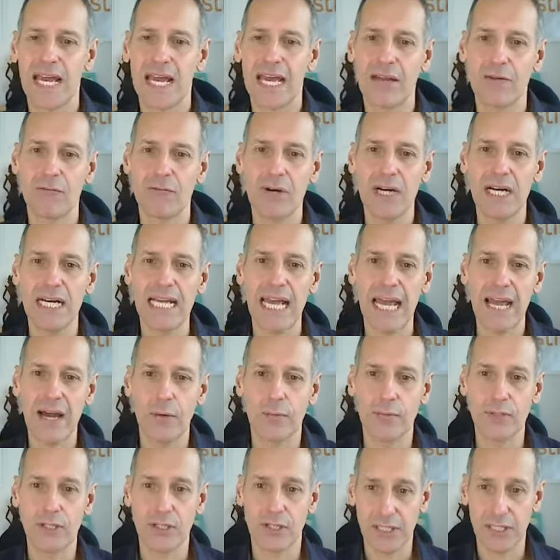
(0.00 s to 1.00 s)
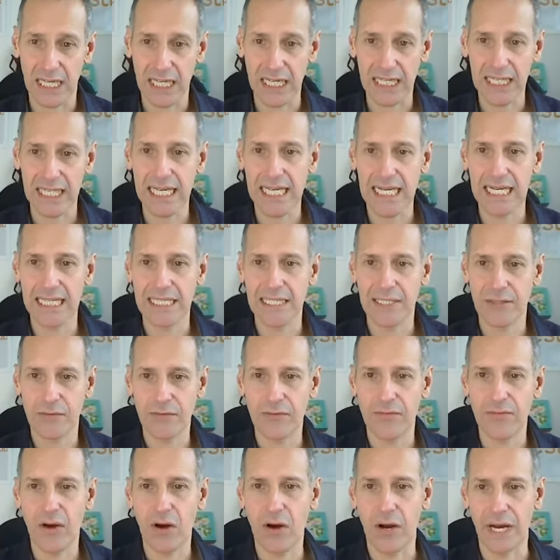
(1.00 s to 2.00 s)
it really helps you to clearly
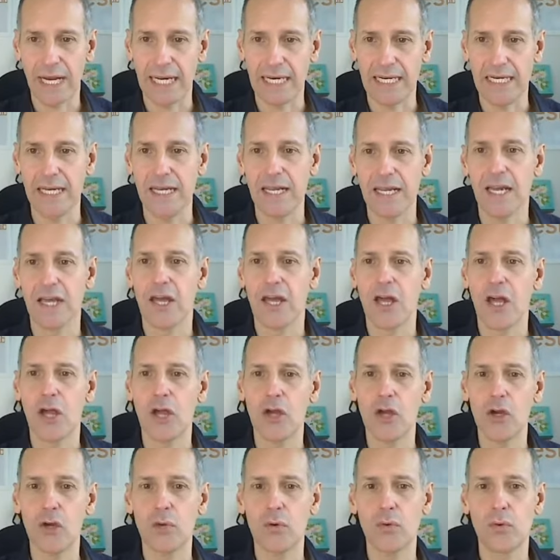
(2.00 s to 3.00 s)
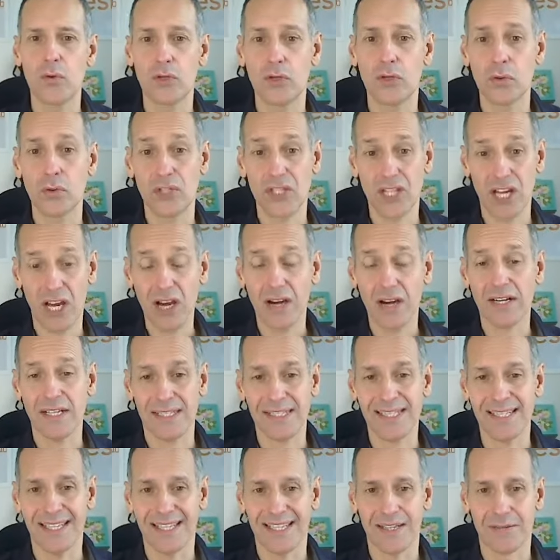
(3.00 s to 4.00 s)
define who you're
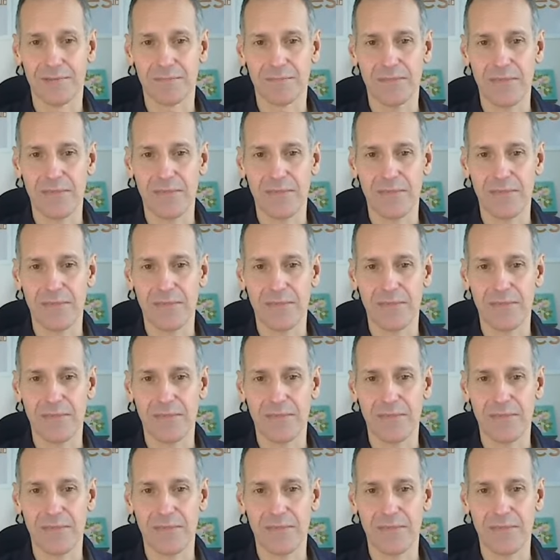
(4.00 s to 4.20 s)
targeting.